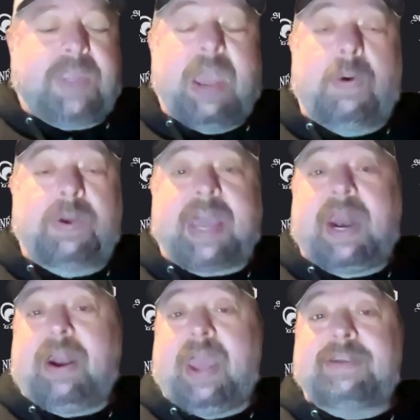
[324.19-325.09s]
And what's
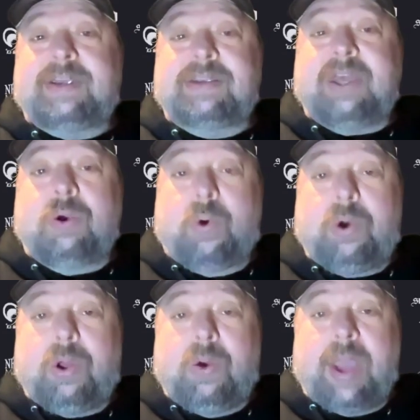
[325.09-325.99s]
kind of nice is the
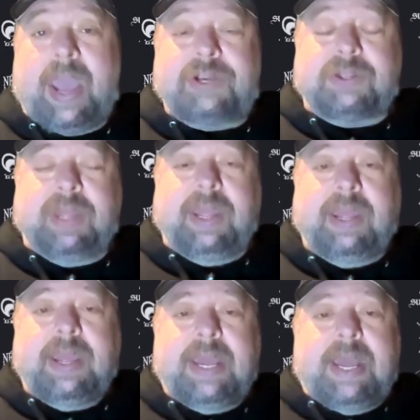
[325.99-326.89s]
Gordo actually,
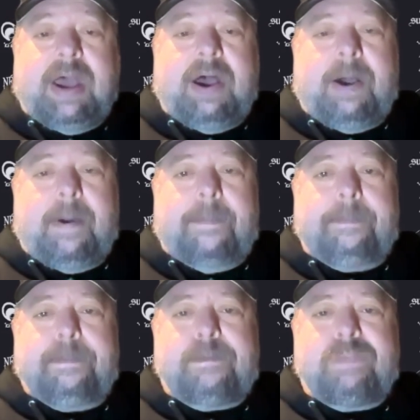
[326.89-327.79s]

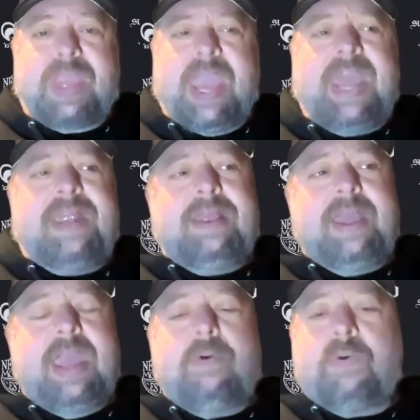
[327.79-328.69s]
um, it
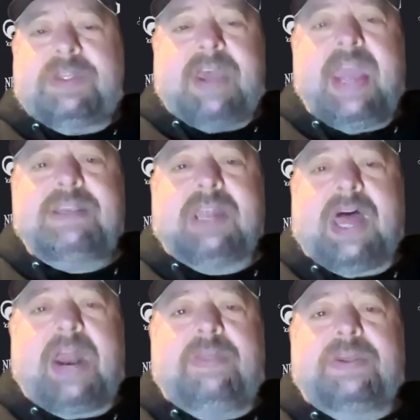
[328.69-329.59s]
it retains a
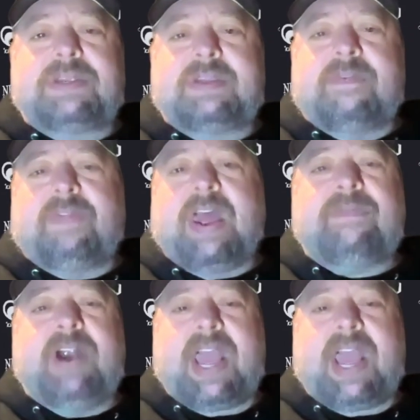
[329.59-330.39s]
lot of the flavor.